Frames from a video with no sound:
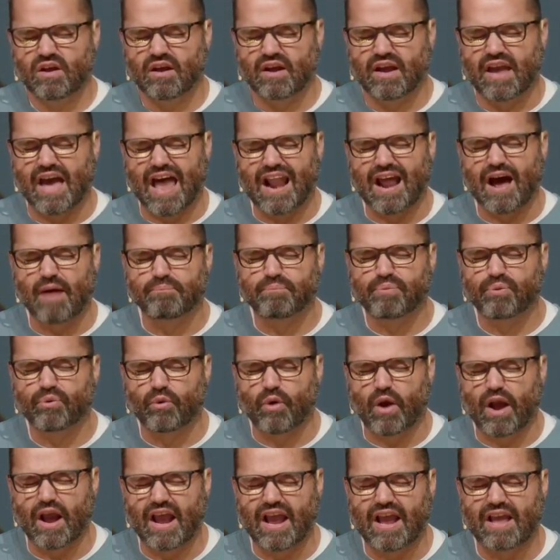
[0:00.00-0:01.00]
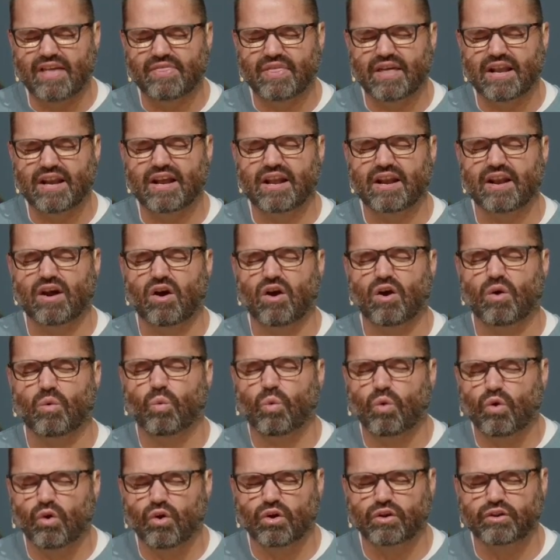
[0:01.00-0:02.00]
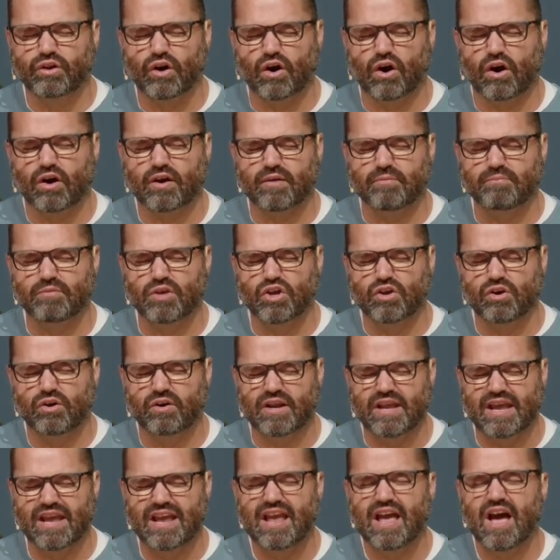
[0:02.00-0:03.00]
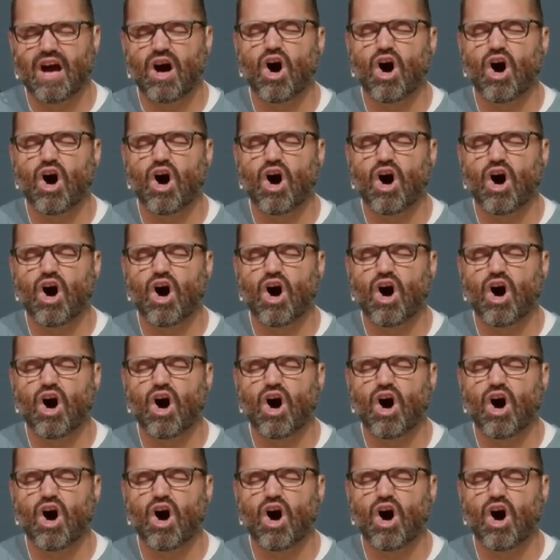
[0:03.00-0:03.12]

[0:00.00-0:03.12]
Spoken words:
God, I pray that in our world and our community,